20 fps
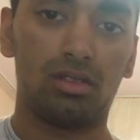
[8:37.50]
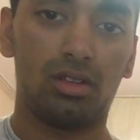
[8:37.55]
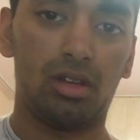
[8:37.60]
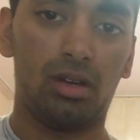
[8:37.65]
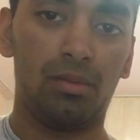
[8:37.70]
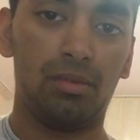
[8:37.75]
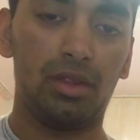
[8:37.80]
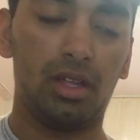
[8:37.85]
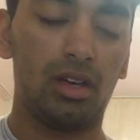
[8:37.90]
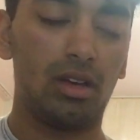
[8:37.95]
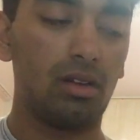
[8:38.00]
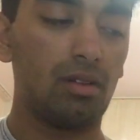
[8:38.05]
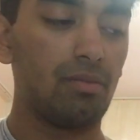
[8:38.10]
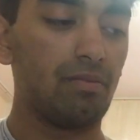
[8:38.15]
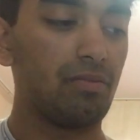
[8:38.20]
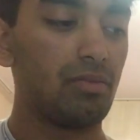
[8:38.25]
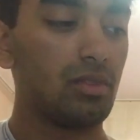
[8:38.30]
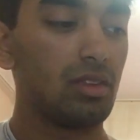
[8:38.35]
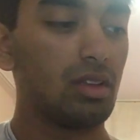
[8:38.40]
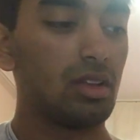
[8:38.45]
Up there,
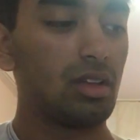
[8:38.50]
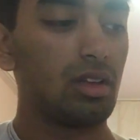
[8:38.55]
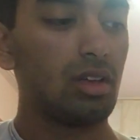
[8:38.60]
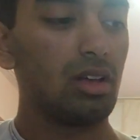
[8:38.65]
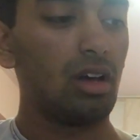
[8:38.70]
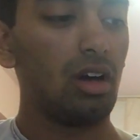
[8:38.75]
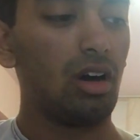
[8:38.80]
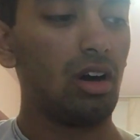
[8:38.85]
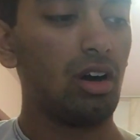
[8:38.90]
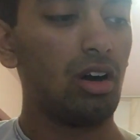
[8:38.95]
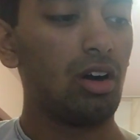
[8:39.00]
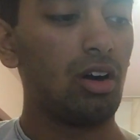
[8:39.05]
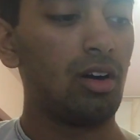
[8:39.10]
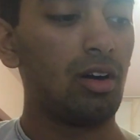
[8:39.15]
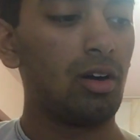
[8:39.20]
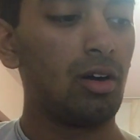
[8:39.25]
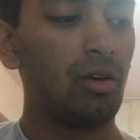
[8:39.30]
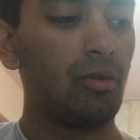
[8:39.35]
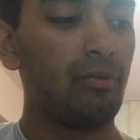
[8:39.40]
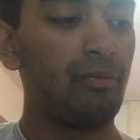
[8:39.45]

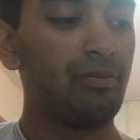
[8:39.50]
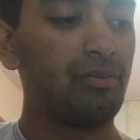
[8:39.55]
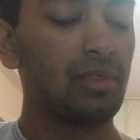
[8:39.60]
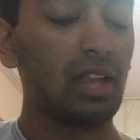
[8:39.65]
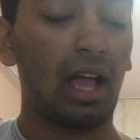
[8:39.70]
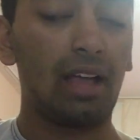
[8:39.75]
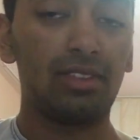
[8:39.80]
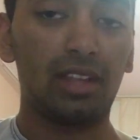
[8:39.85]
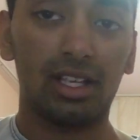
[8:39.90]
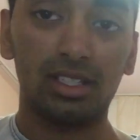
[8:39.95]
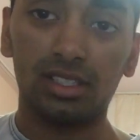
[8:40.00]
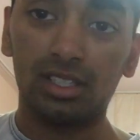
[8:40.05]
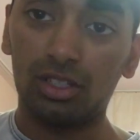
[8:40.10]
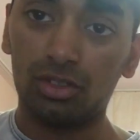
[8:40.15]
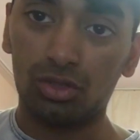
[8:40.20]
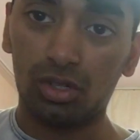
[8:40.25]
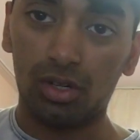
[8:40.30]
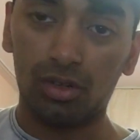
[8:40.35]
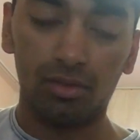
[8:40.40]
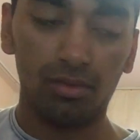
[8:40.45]
and that's the
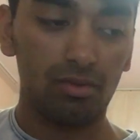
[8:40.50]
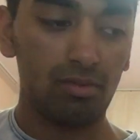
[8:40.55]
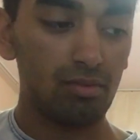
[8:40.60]
intro.